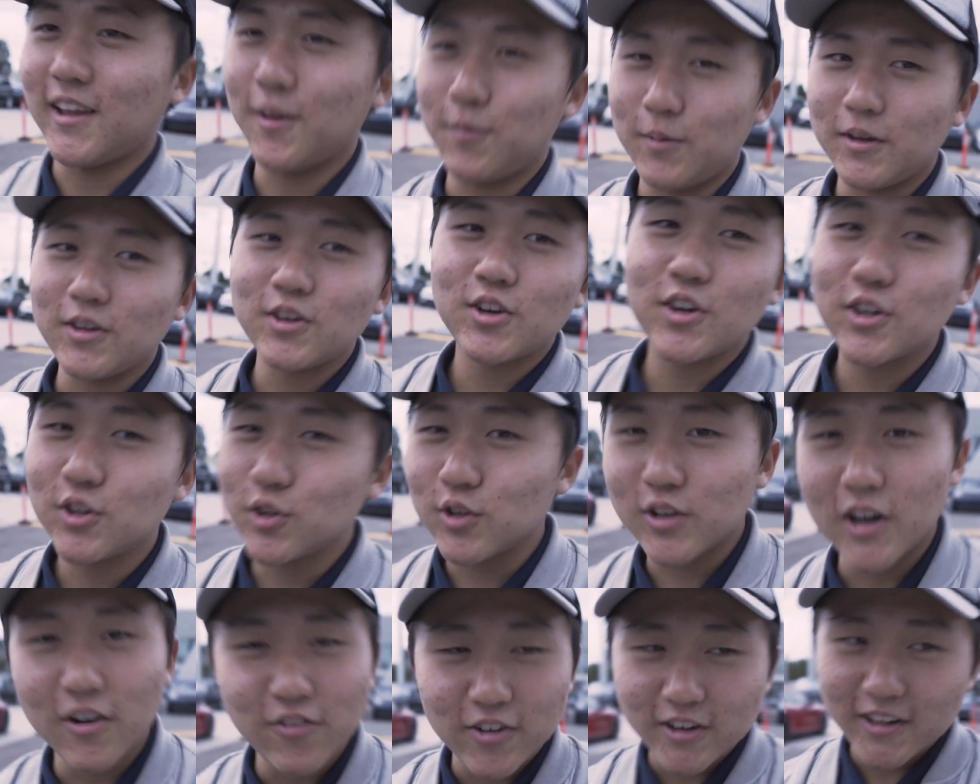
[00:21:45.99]
I mean, you could do
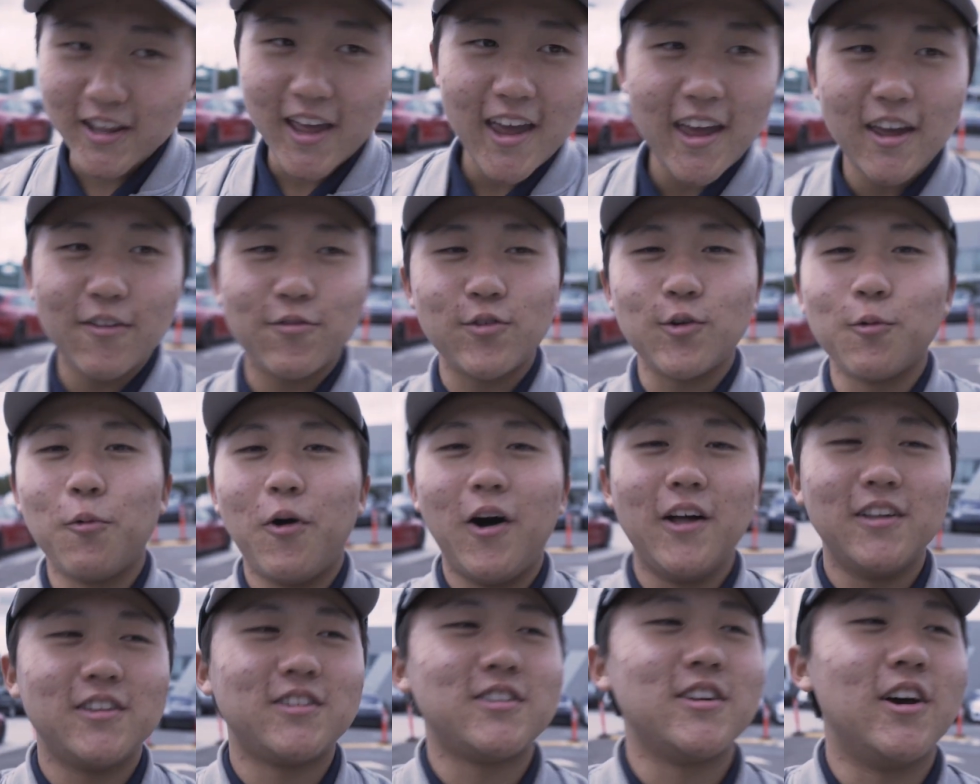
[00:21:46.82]
it every day if you
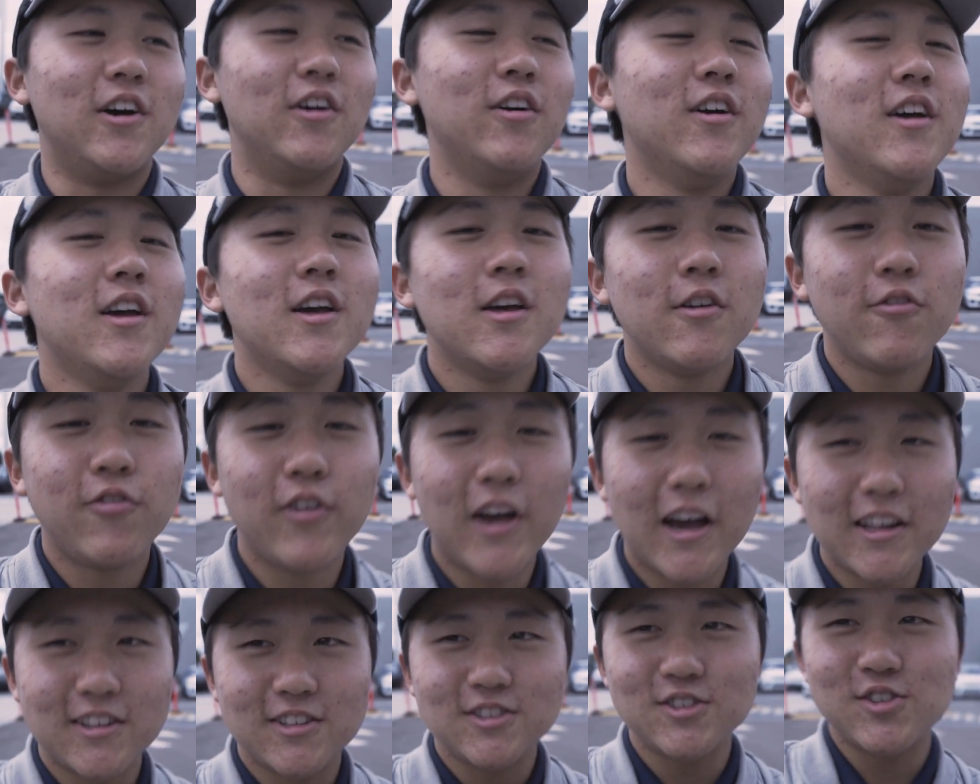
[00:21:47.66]
want. So if you
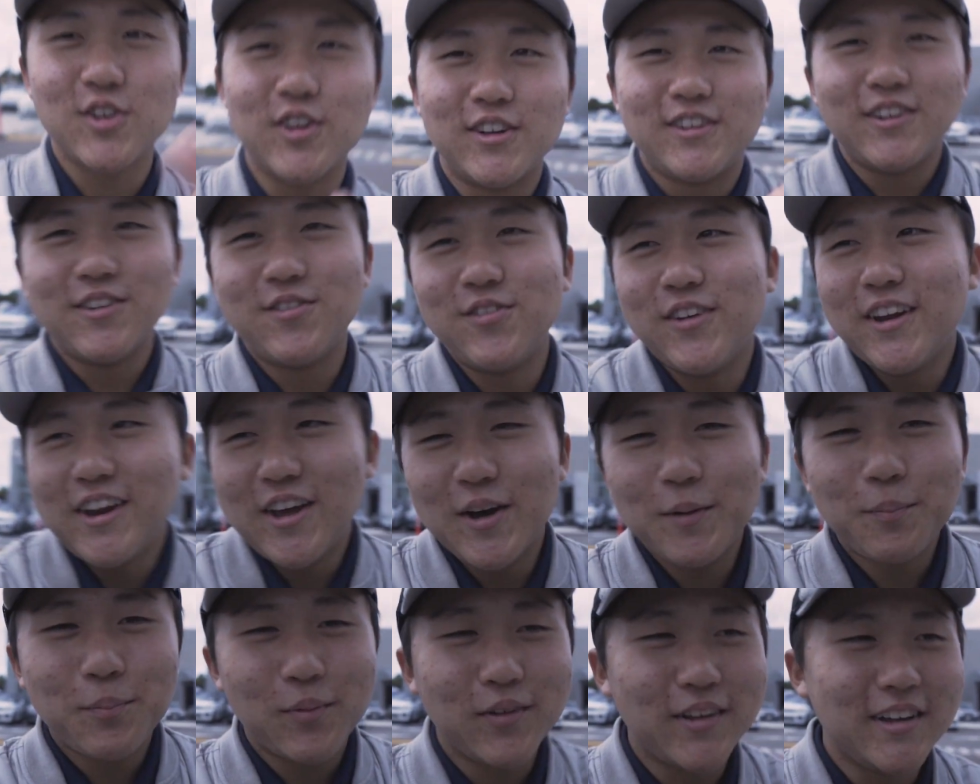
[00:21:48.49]
guys enjoyed this
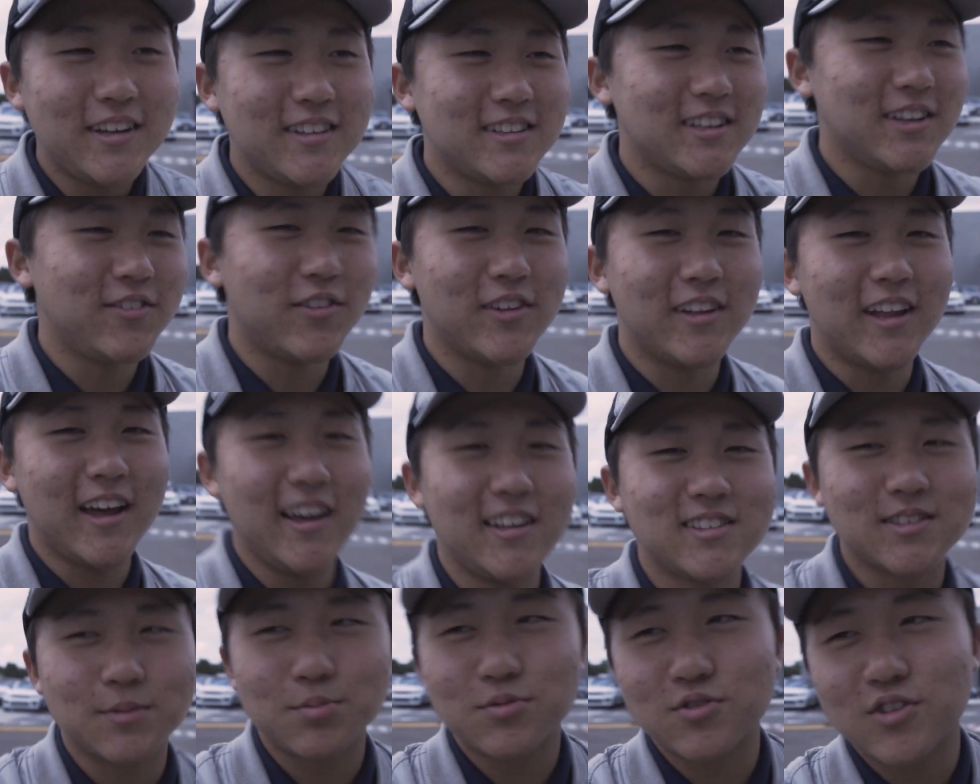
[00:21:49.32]
video, please leave a
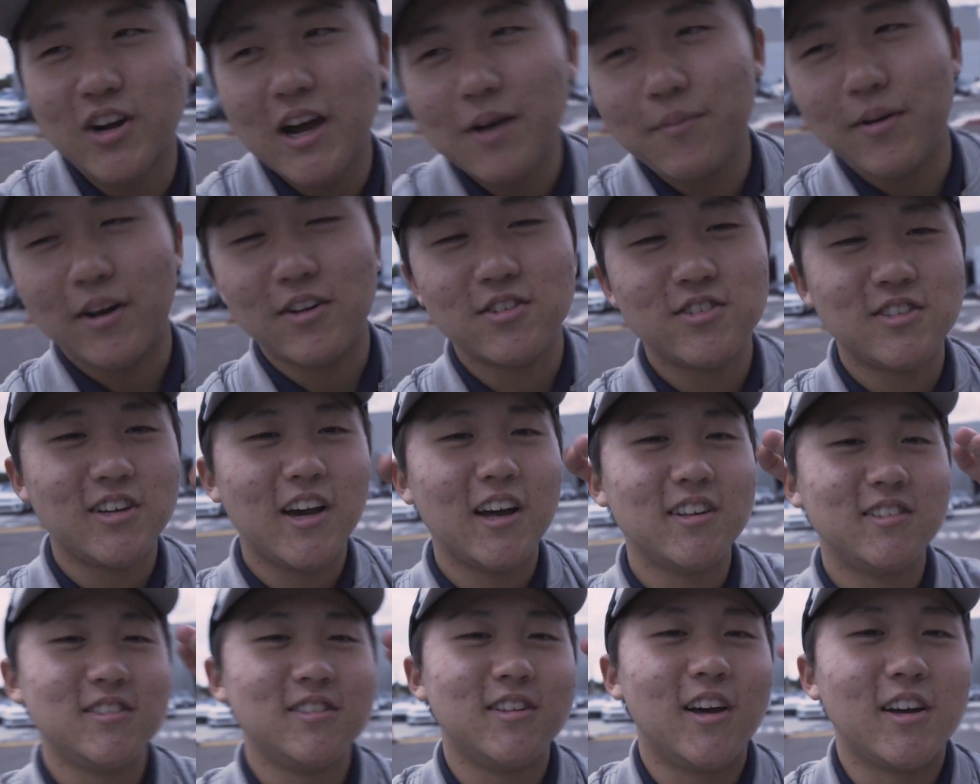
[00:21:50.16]
like, subscribe, and I'll see you
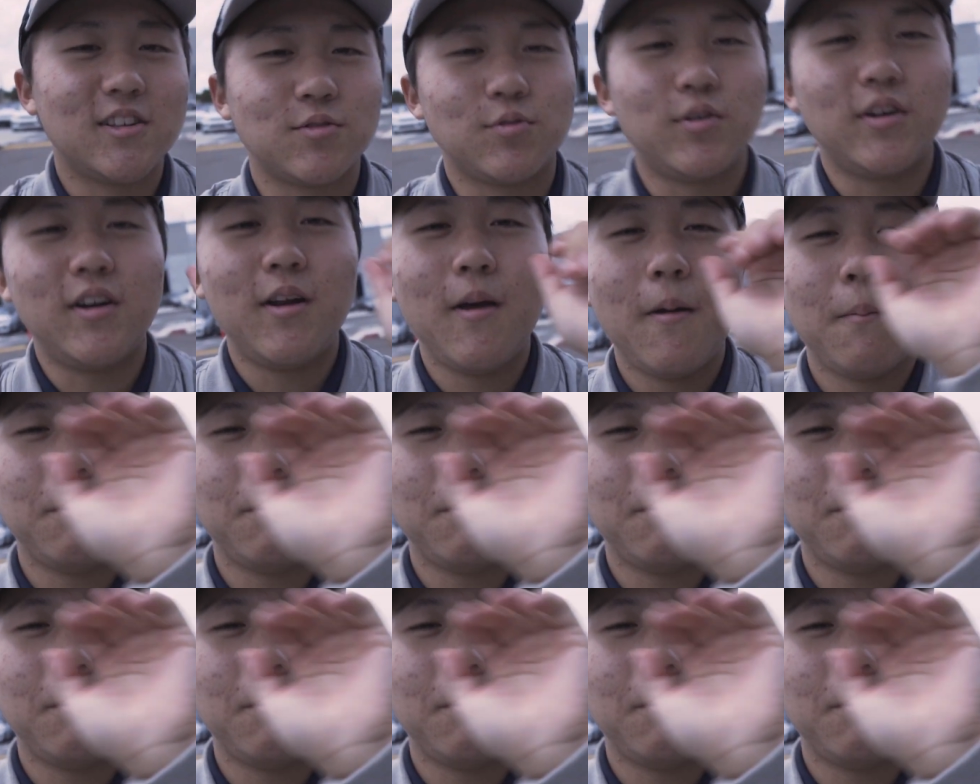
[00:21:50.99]
guys in the next one.